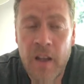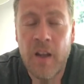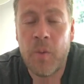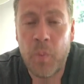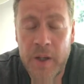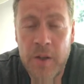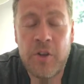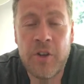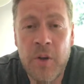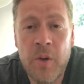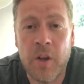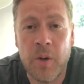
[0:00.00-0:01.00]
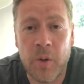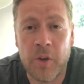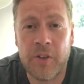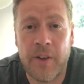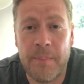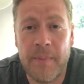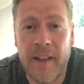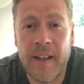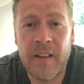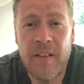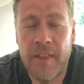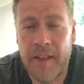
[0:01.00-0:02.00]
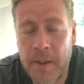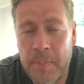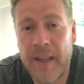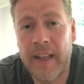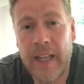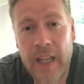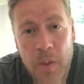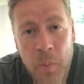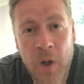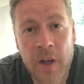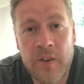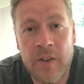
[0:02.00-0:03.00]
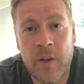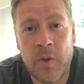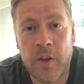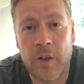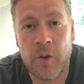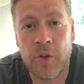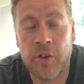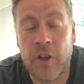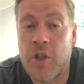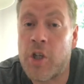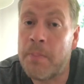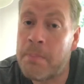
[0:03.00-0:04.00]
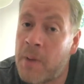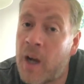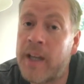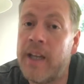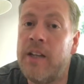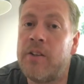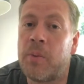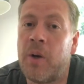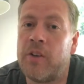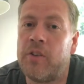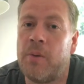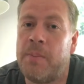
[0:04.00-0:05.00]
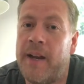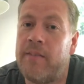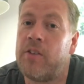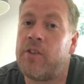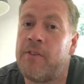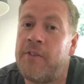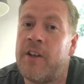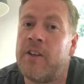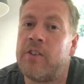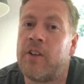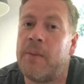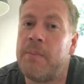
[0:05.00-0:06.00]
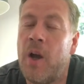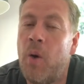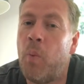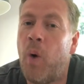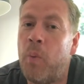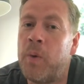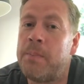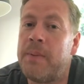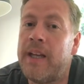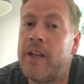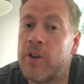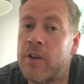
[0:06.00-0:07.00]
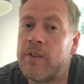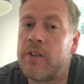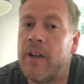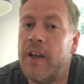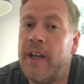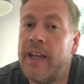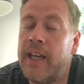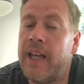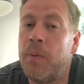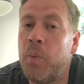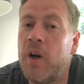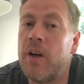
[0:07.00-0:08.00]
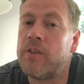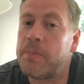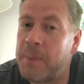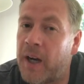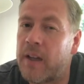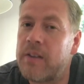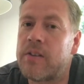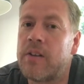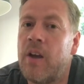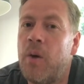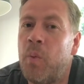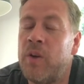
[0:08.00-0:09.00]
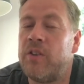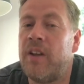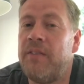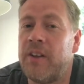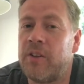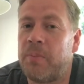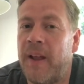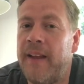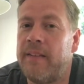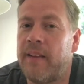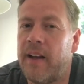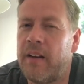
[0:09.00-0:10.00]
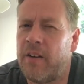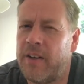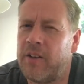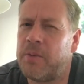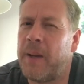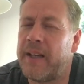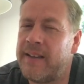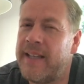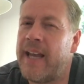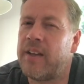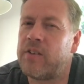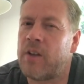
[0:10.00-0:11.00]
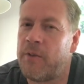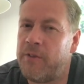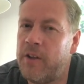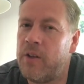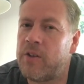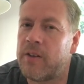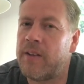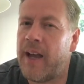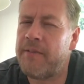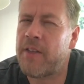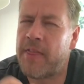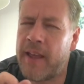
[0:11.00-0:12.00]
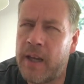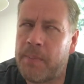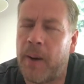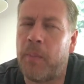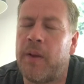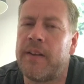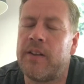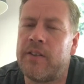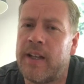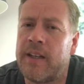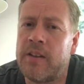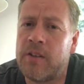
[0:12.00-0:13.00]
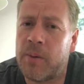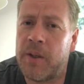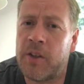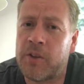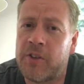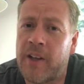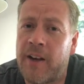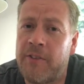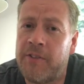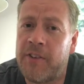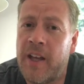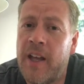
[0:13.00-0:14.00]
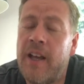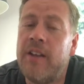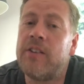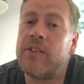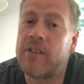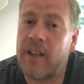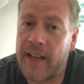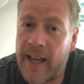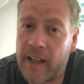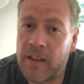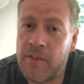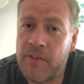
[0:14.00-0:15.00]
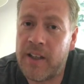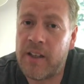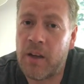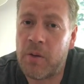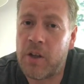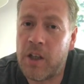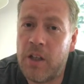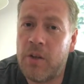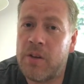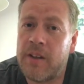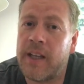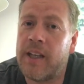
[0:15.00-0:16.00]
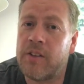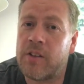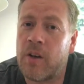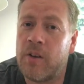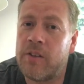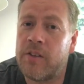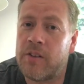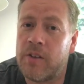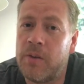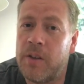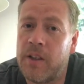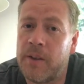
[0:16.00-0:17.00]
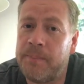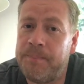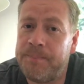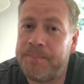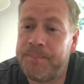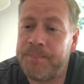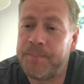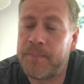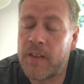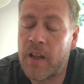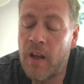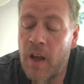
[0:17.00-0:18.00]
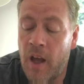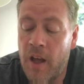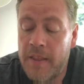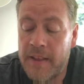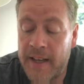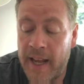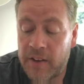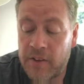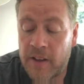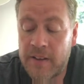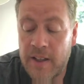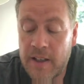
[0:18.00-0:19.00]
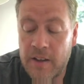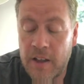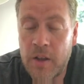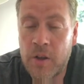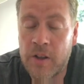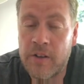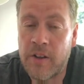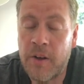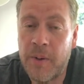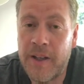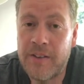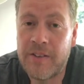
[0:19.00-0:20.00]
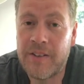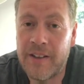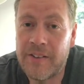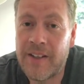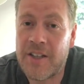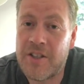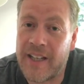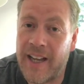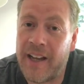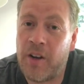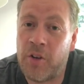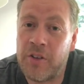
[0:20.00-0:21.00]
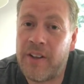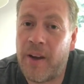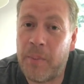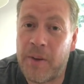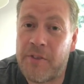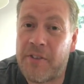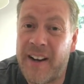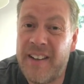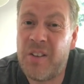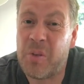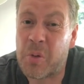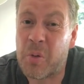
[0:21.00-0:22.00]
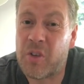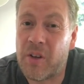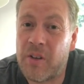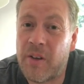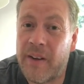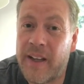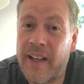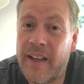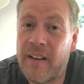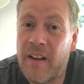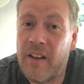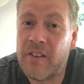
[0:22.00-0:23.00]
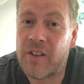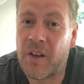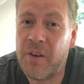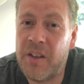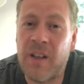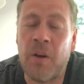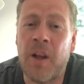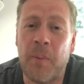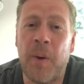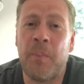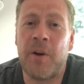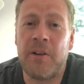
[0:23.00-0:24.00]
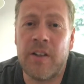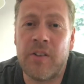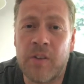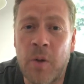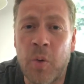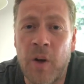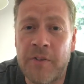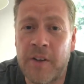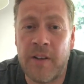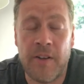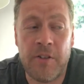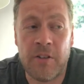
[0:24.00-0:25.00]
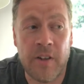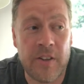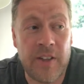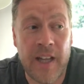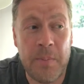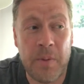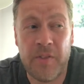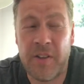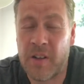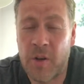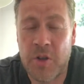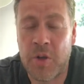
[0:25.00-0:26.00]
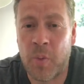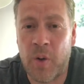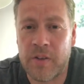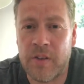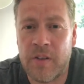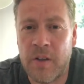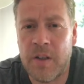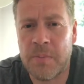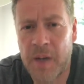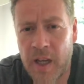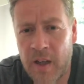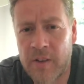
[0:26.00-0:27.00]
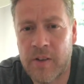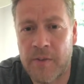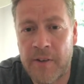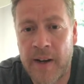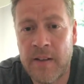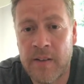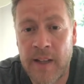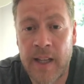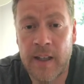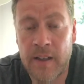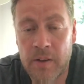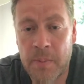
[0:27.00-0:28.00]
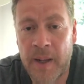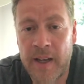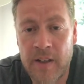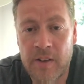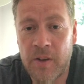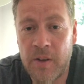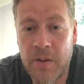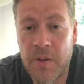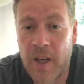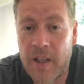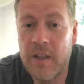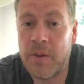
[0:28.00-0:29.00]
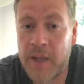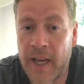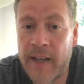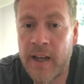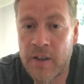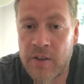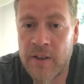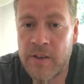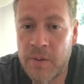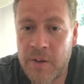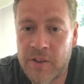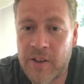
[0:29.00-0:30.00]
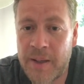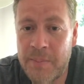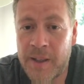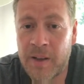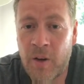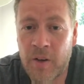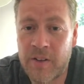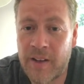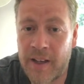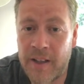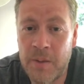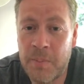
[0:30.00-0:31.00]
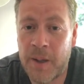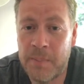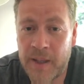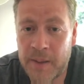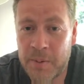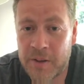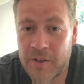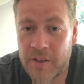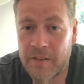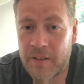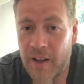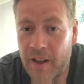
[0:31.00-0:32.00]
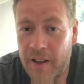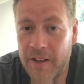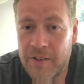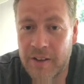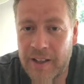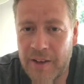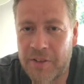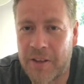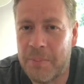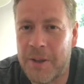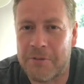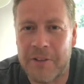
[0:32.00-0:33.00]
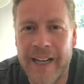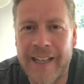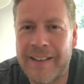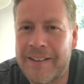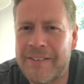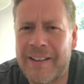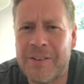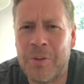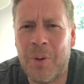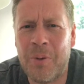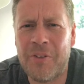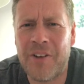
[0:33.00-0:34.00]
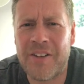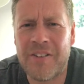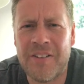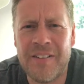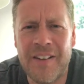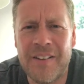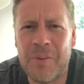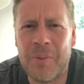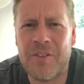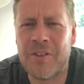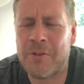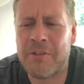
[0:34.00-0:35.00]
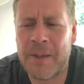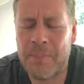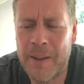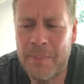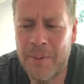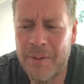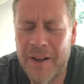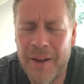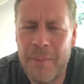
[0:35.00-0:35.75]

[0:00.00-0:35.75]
When you do Google something, think about the keywords in your Google search. You might need to ask your parents the first time what would be good keywords, but once they've explained that, I'd expect next time for you to have a think about they said and do it yourself. Select the video that you think is going to suit you. The next idea that you could do is actually get in contact with a friend who's also doing it. So, like when we're in school, often if you're on a table, if you're not sure what to do, you might ask a friend and they can explain it to you. You can actually do the same in lockdown. You might be able to give them a ring. Is that too old-fashioned? Do we still ring people?